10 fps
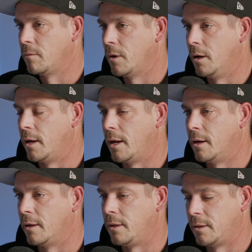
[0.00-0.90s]
Uh, and
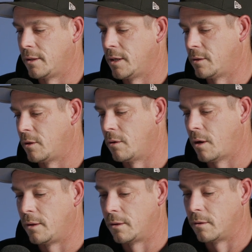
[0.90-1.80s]
I think that there's. The,
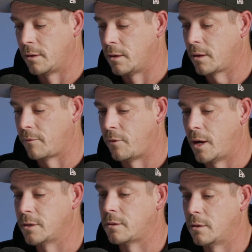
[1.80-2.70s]
I think that the, if you
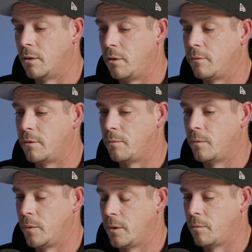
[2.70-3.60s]
asked a lot of the
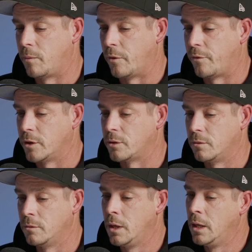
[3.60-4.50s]
the
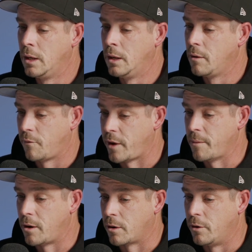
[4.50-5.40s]
professional
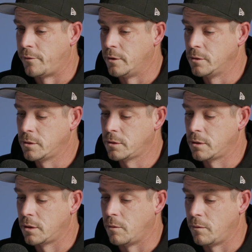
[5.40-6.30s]
female golfers
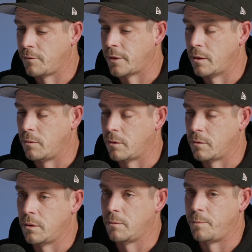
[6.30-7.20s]
if they would
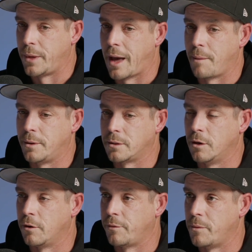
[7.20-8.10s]
be happy to tee
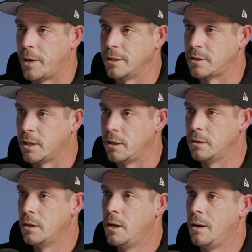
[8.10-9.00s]
off from the men's
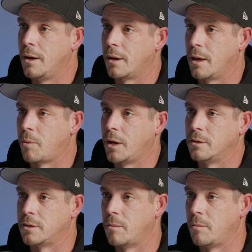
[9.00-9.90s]
tees and get paid
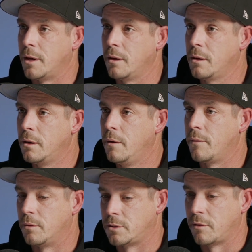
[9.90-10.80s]
the same amount,
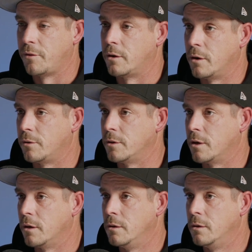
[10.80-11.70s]
they would say, "Fucking oath, let's
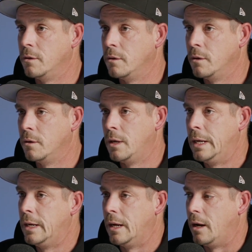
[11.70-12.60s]
go." Yeah.
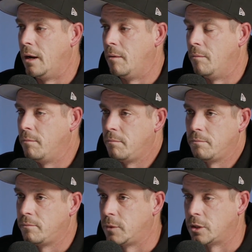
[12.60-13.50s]
Um,
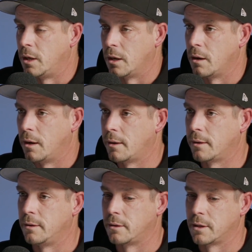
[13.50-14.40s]
so yeah, I, I,
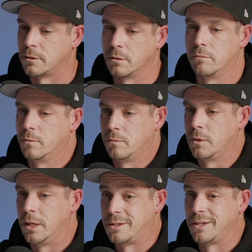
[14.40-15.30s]
think that that's a
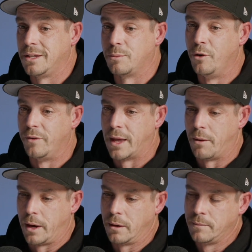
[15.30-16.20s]
it's it's moving that
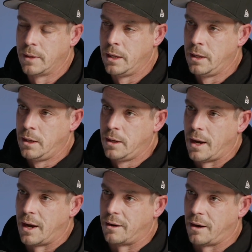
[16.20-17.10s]
way,
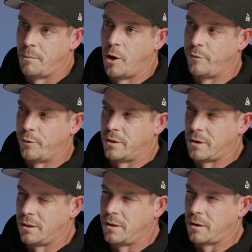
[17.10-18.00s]
and I'm hopeful that
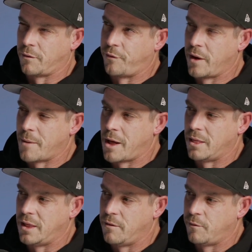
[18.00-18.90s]
a, li- a female
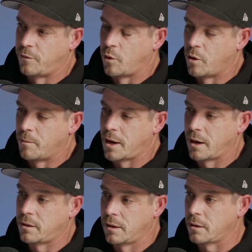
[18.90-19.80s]
live tournament, and I
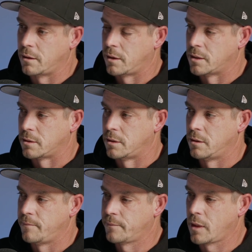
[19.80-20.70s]
think there's
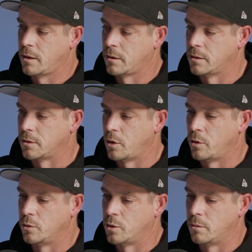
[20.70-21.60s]
a there's a
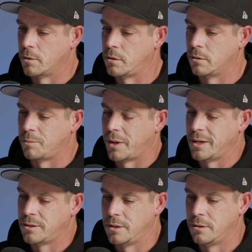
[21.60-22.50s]
local tournament called the
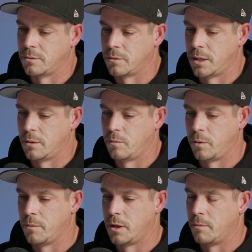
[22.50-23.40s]
Player Series where the
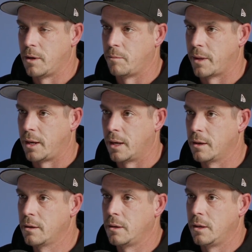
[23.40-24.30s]
women and the men play
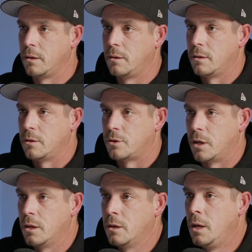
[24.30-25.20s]
together in
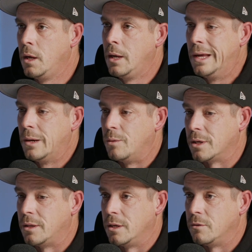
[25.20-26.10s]
Australia, mm-hmm. which
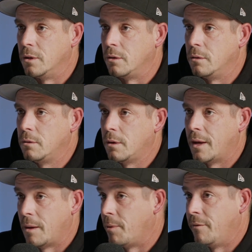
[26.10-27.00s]
I think is really good,
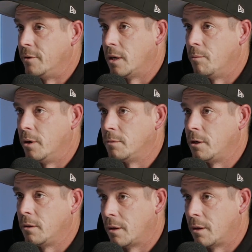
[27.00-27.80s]
and they play for the same prize money.